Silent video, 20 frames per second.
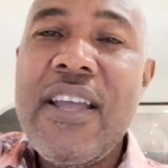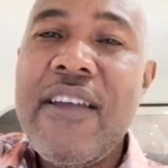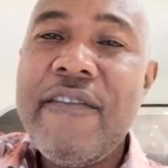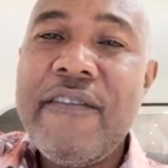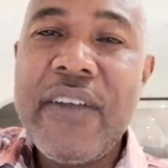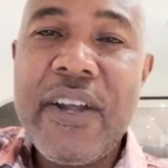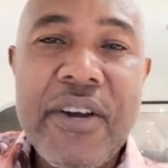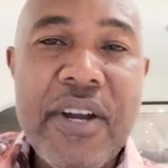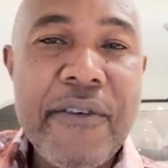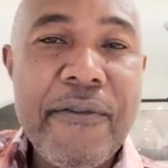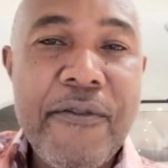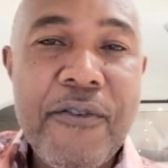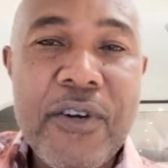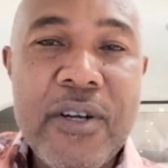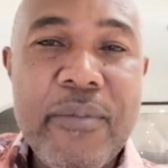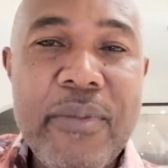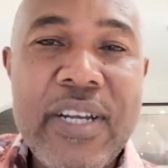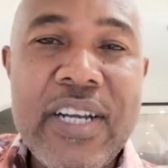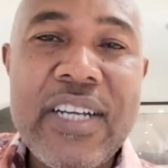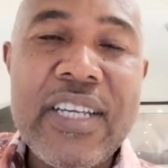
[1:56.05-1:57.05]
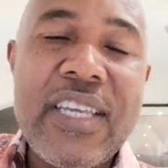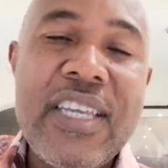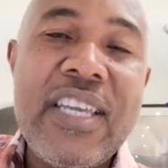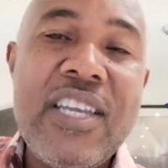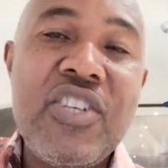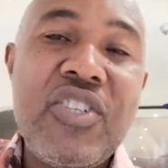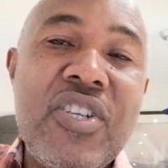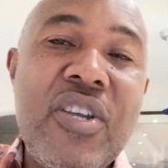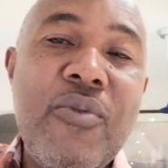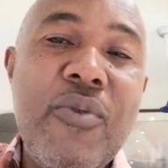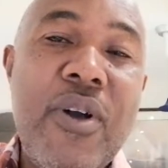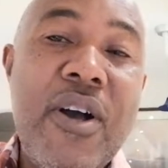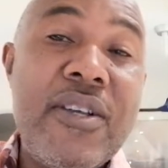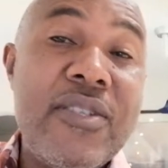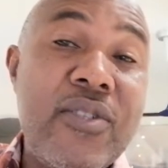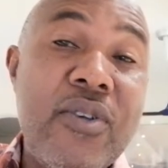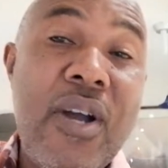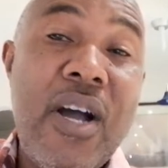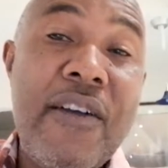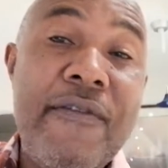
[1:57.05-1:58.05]
Very affordable education. We
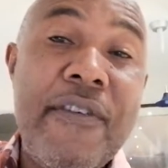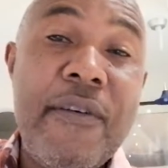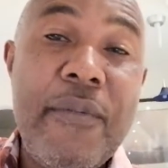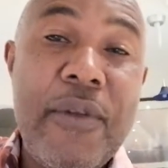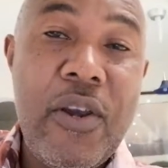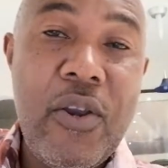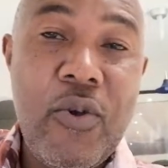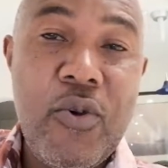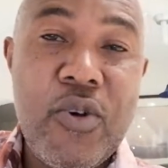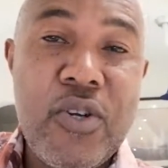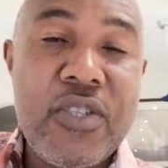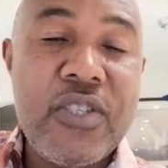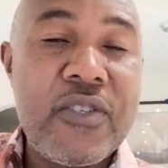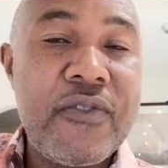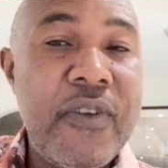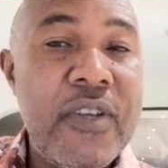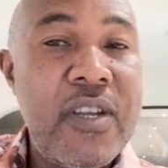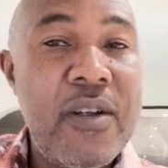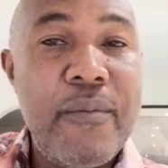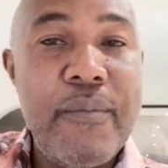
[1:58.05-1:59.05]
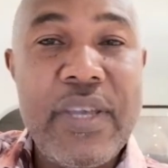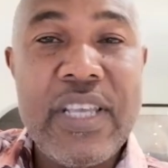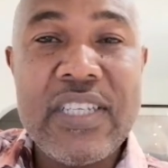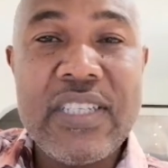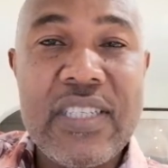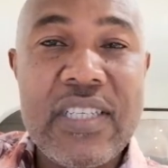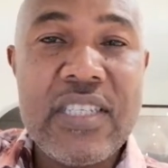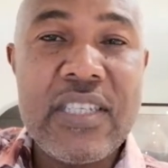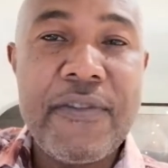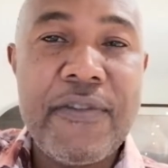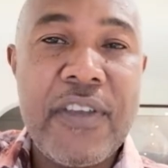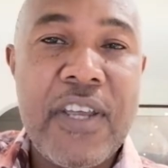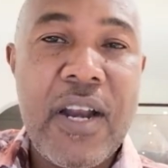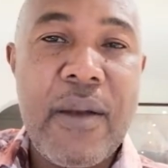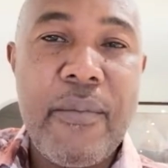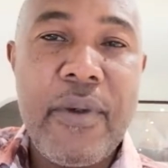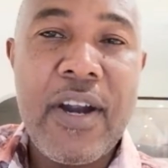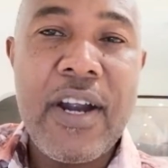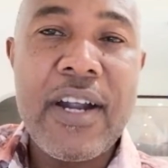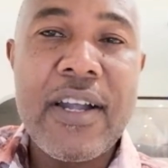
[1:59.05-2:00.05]
also offer loans for your business if you're in
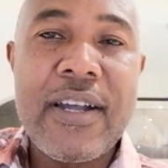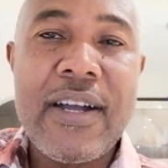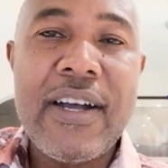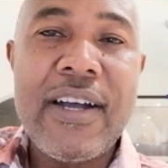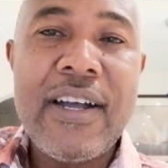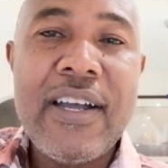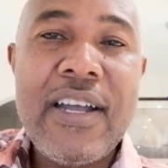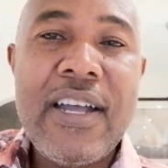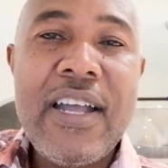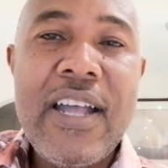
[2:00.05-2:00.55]
America.